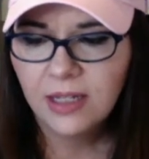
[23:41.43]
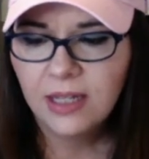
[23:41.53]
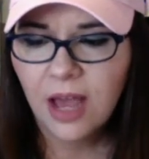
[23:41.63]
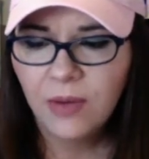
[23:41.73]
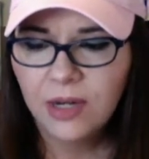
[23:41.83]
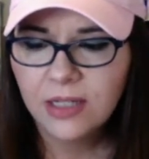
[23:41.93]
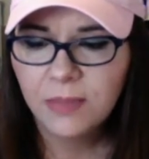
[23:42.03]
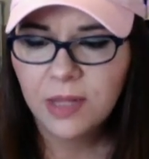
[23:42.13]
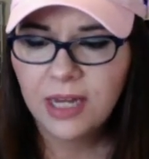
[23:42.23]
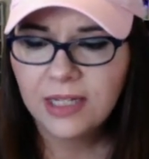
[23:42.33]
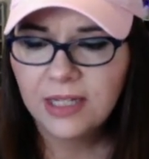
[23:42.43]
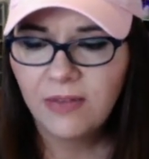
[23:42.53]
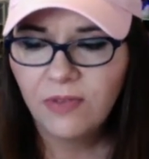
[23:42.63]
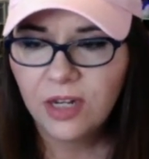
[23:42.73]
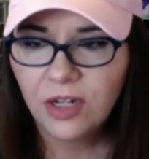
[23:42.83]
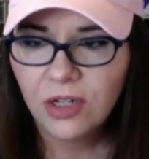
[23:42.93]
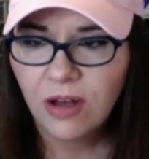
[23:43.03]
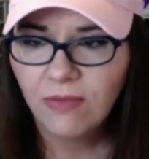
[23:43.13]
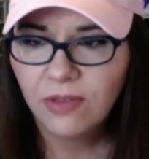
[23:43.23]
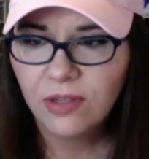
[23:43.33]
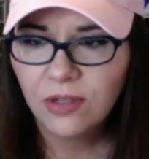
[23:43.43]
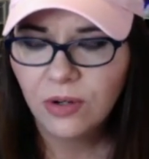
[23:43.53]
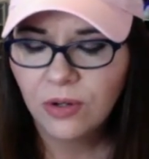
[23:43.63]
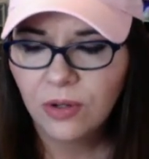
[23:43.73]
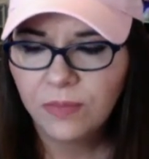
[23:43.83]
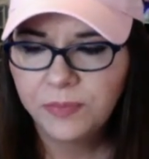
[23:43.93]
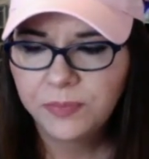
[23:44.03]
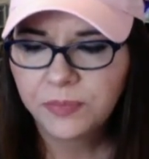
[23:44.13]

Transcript: Gawain explained as he finished off the circle.